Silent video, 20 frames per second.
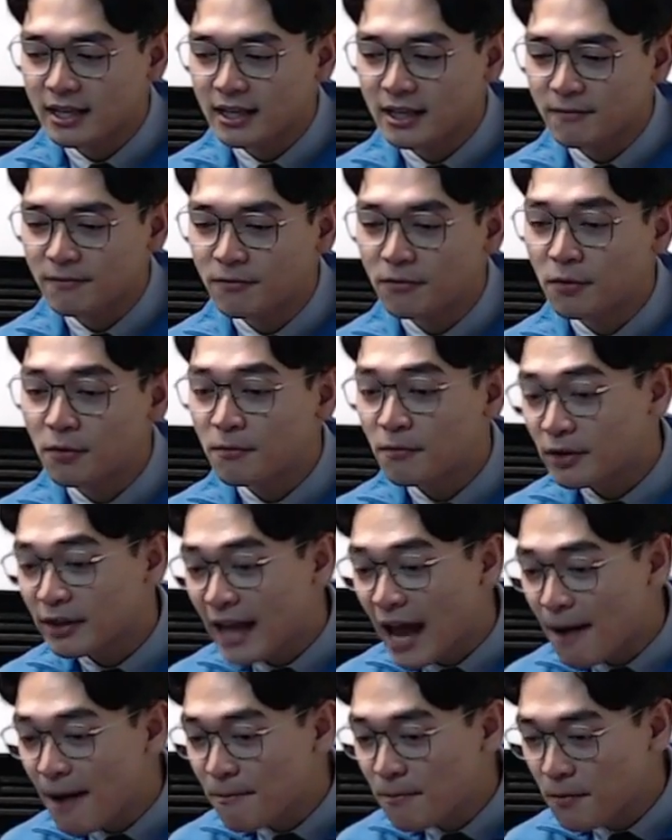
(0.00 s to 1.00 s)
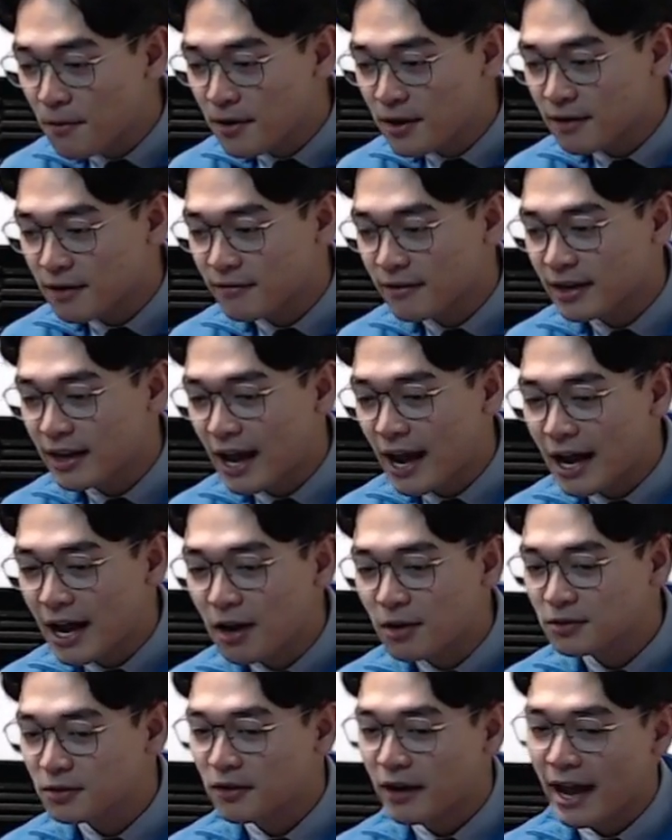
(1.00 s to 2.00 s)
for that point of it, I
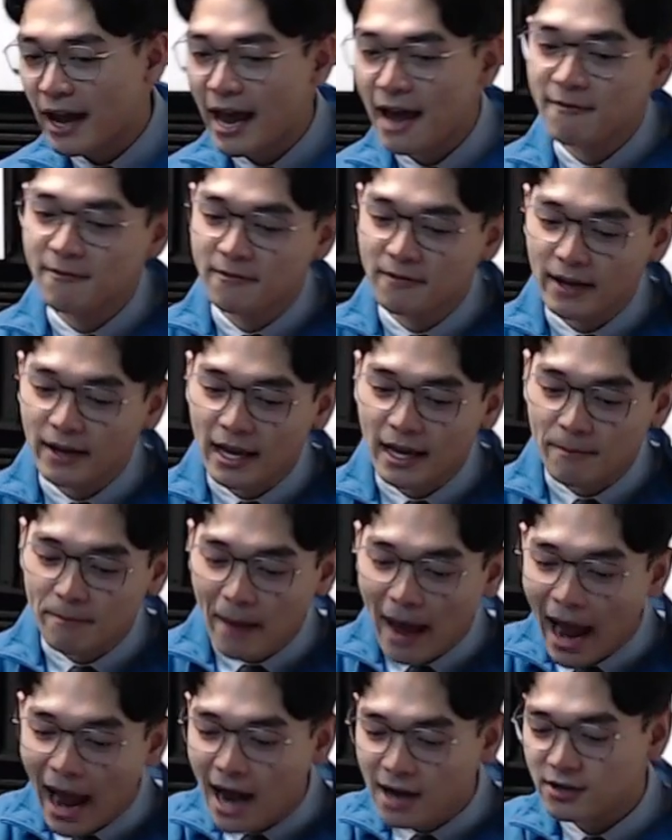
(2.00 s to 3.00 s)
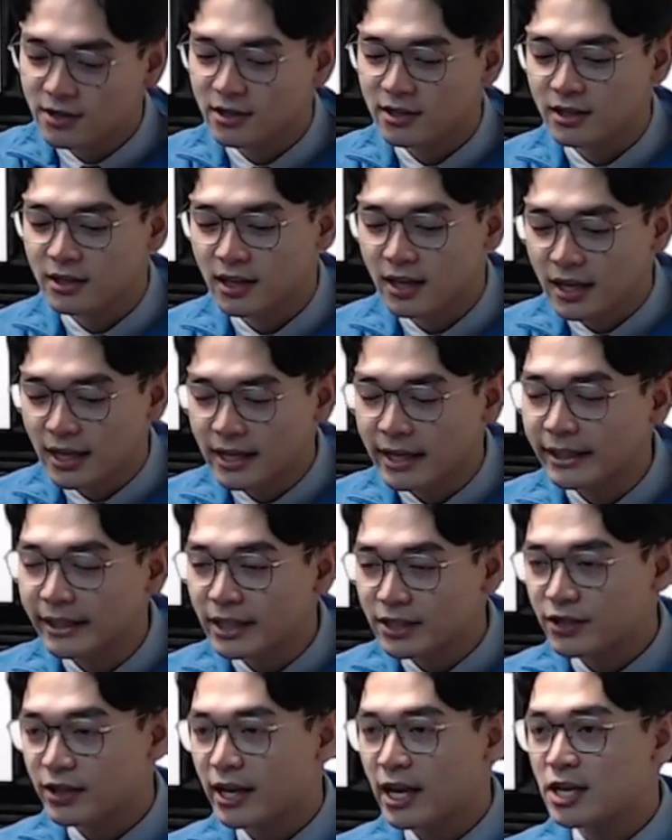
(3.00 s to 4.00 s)
also have a passion in the
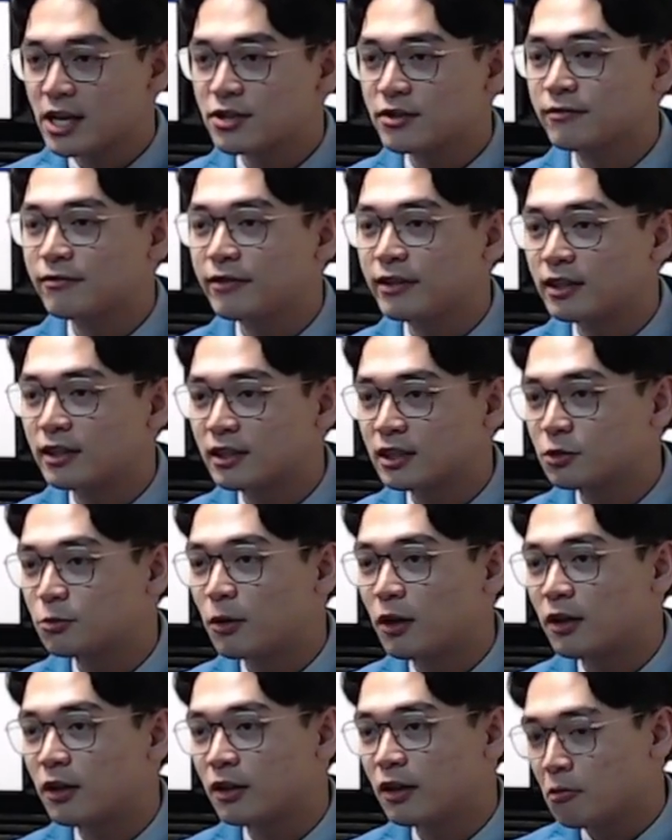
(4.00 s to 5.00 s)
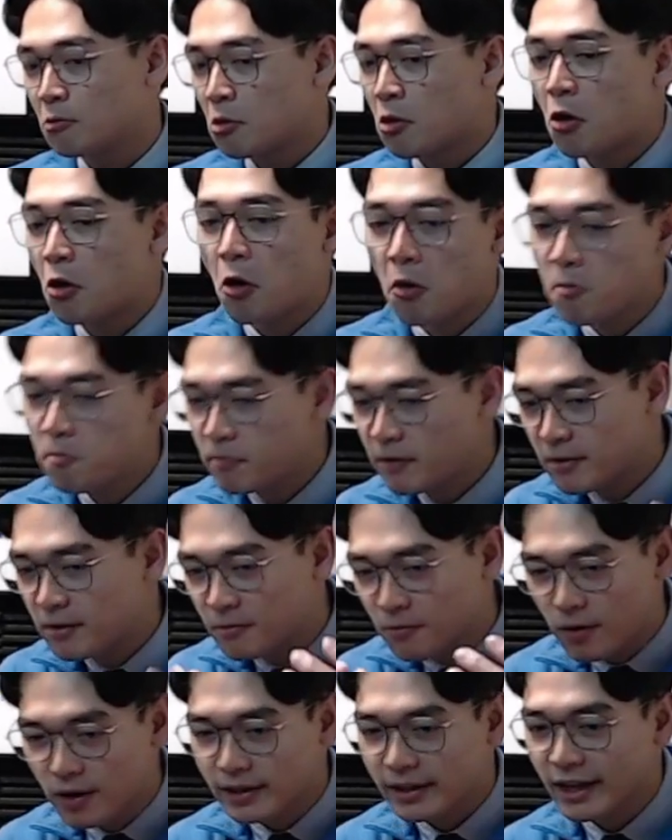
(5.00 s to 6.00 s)
education field as well, hoping
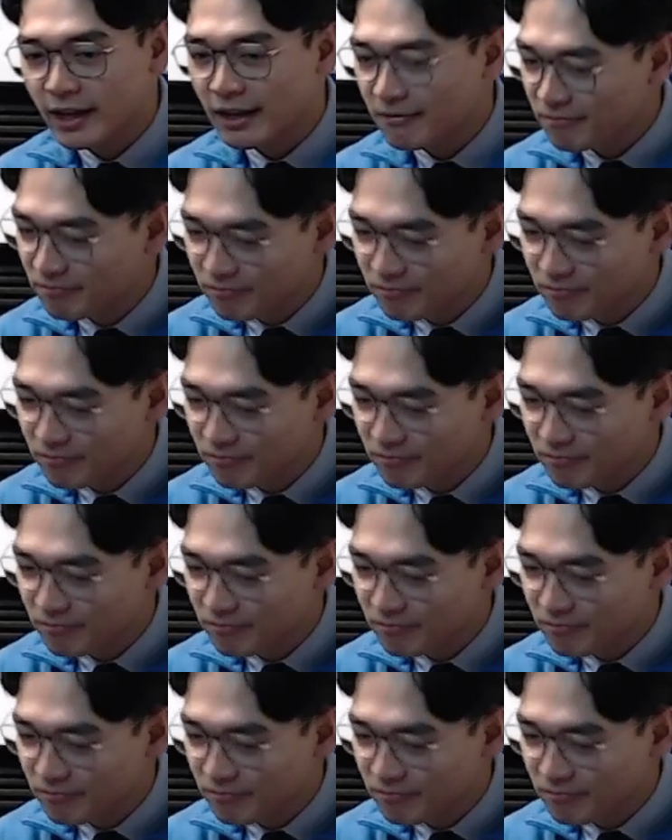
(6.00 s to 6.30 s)
one day